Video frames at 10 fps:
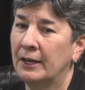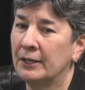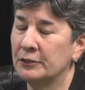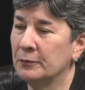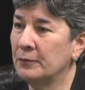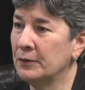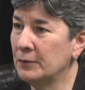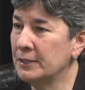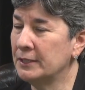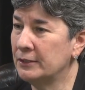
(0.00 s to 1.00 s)
Uh, so
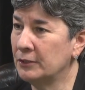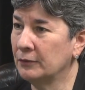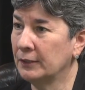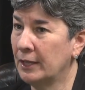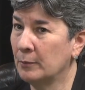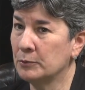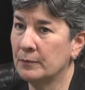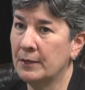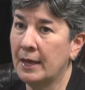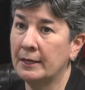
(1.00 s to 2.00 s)
fundraising certainly helps
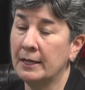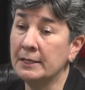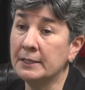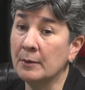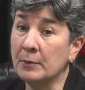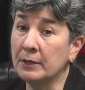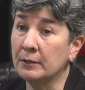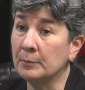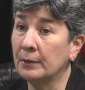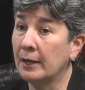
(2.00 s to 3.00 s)
with that. Anytime we
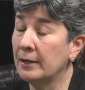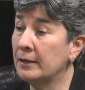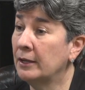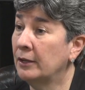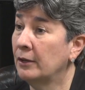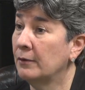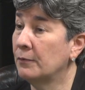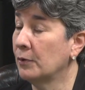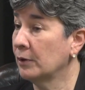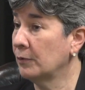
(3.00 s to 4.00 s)
can apply
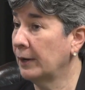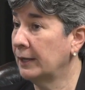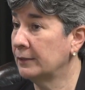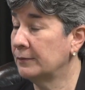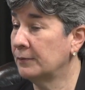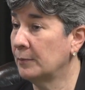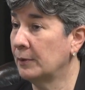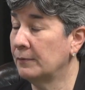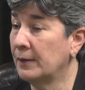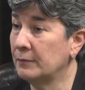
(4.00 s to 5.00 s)
for a grant from
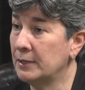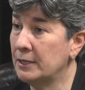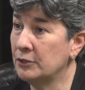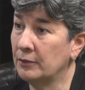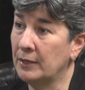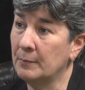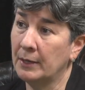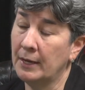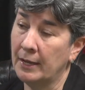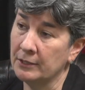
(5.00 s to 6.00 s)
a foundation, they
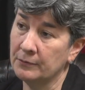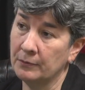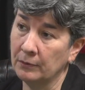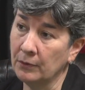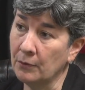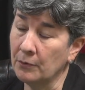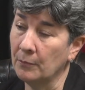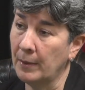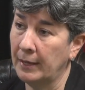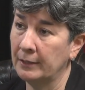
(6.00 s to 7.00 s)
might ask for a
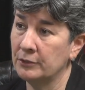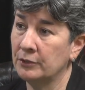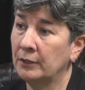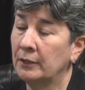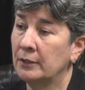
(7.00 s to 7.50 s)
local match.